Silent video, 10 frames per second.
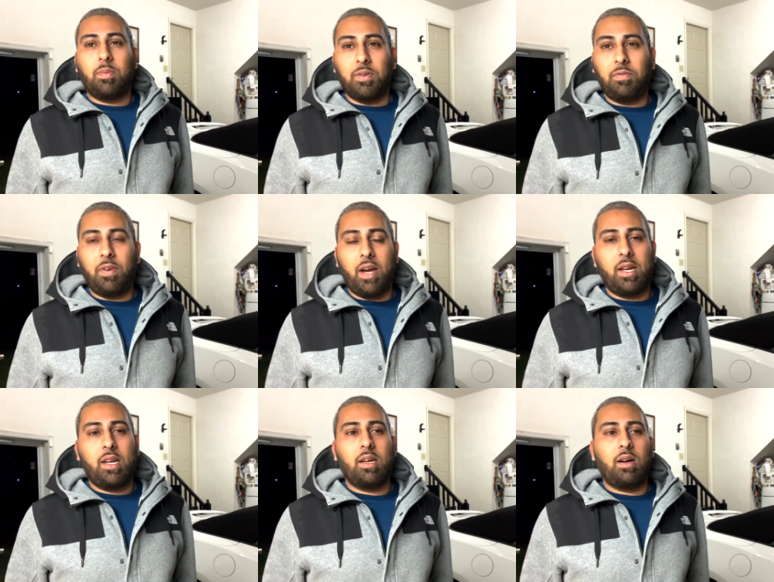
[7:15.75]
It was
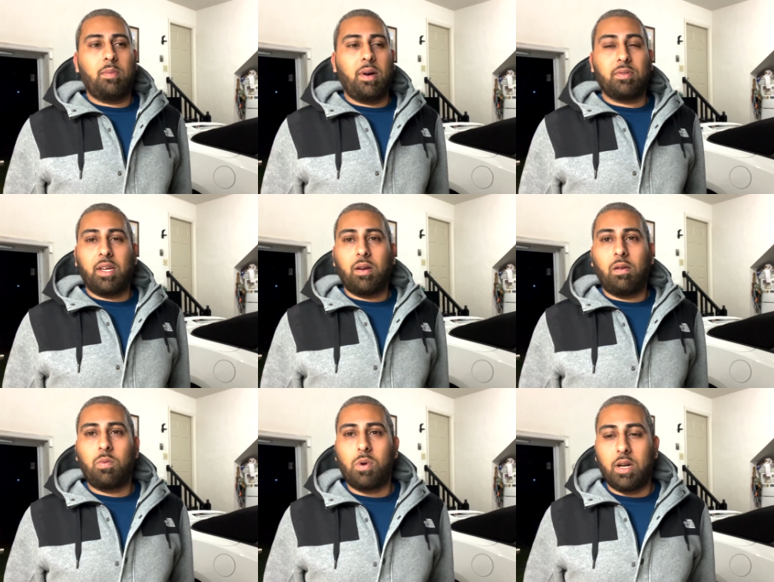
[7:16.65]
Friday. I was getting
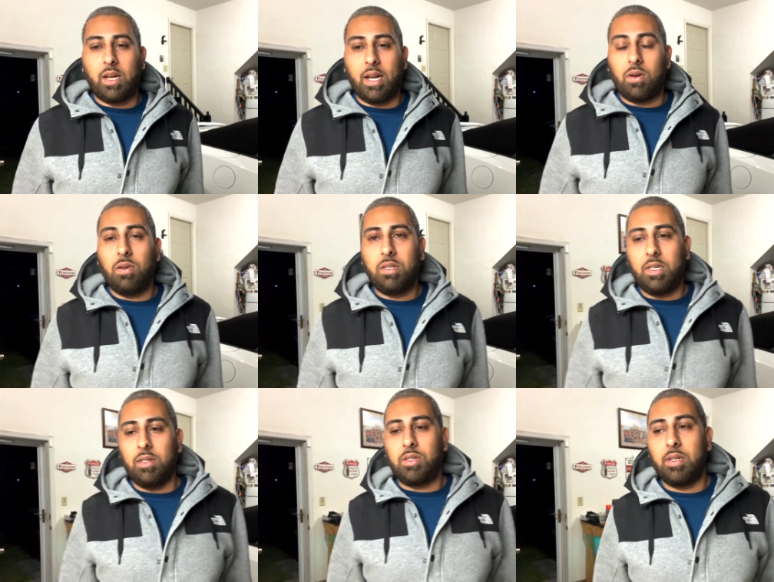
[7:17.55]
off work and I called the
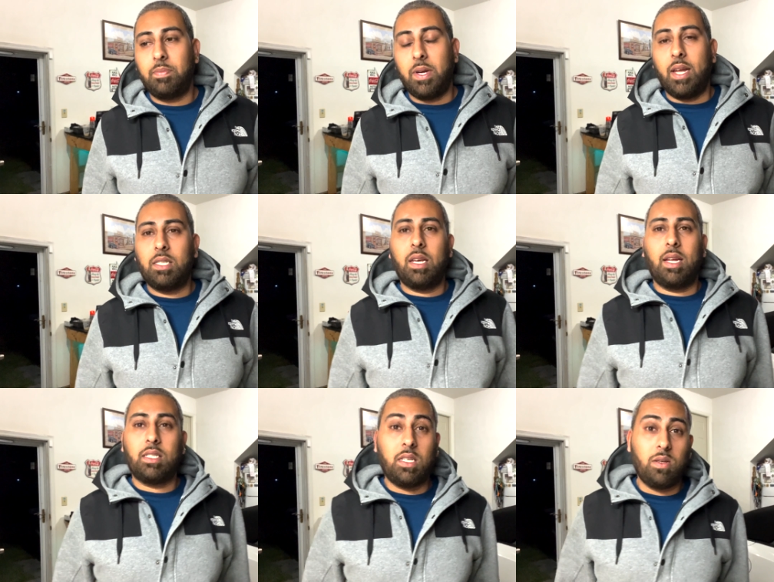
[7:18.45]
dealership and I said,
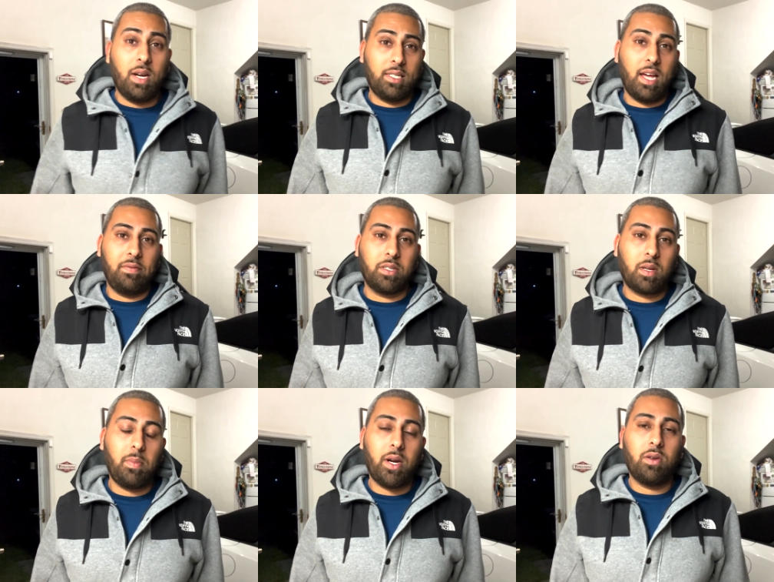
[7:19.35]
I see you guys have this
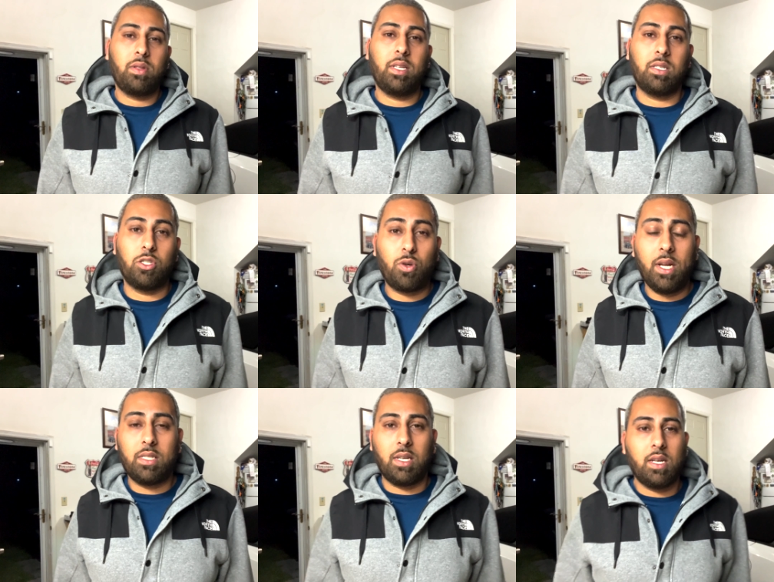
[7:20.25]
Camaro that's in
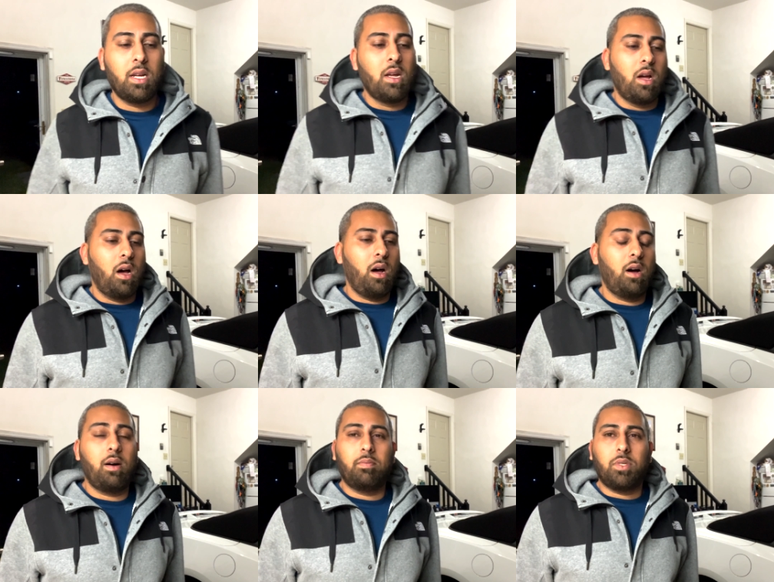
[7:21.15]
transit.
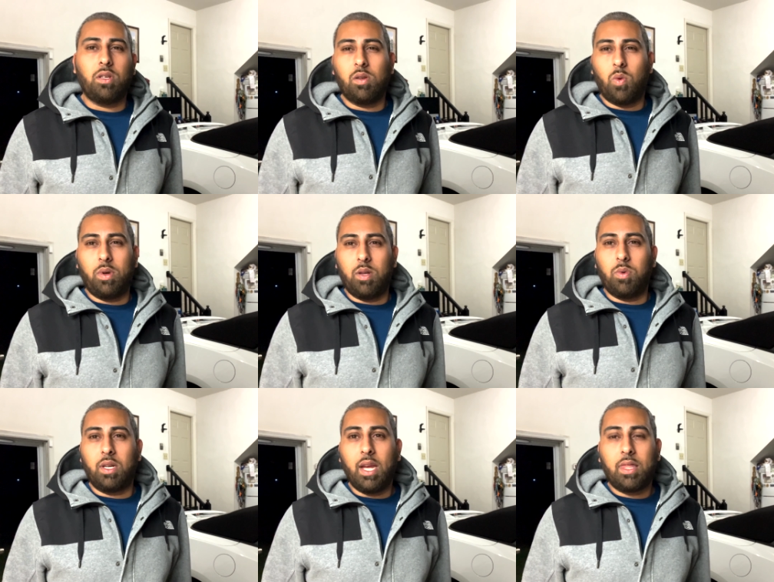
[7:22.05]
Do you know when it
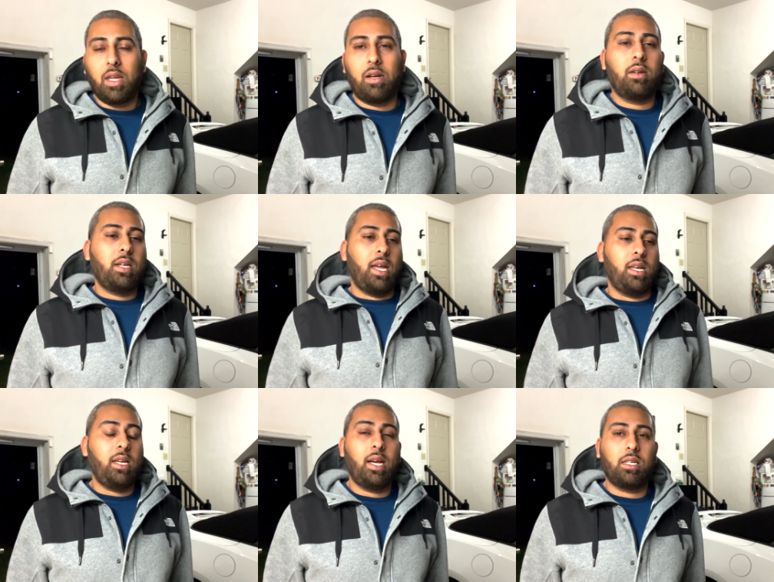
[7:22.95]
would get there? And
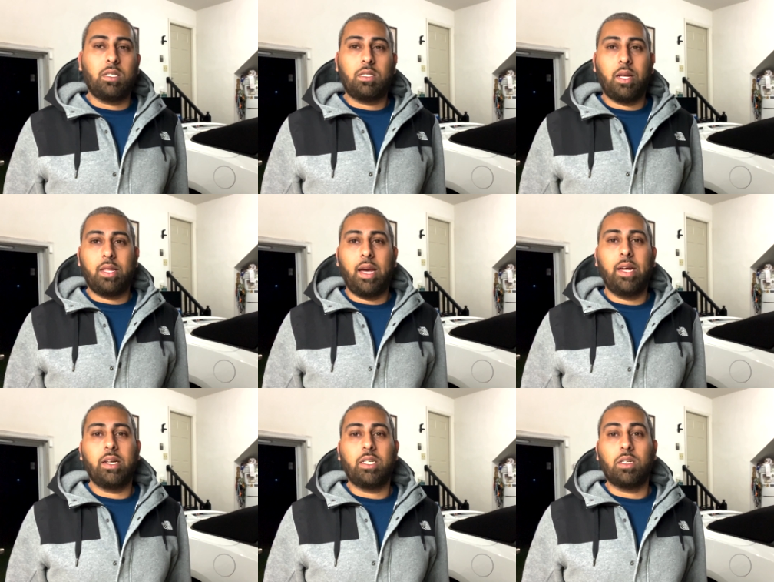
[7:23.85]
he actually said
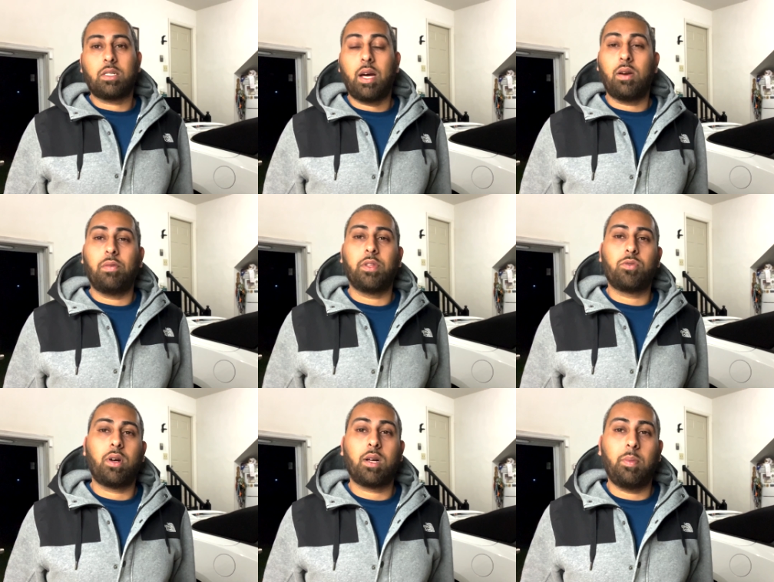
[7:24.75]
that it just got off the
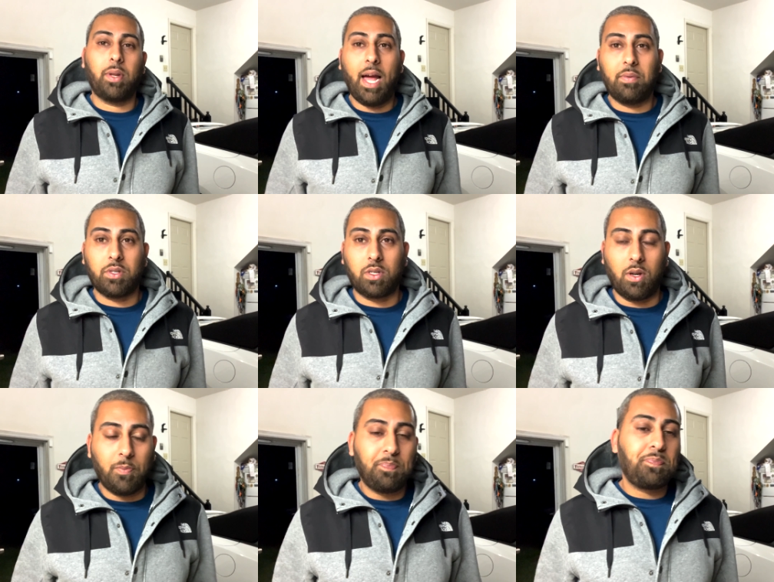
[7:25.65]
truck a couple hours ago.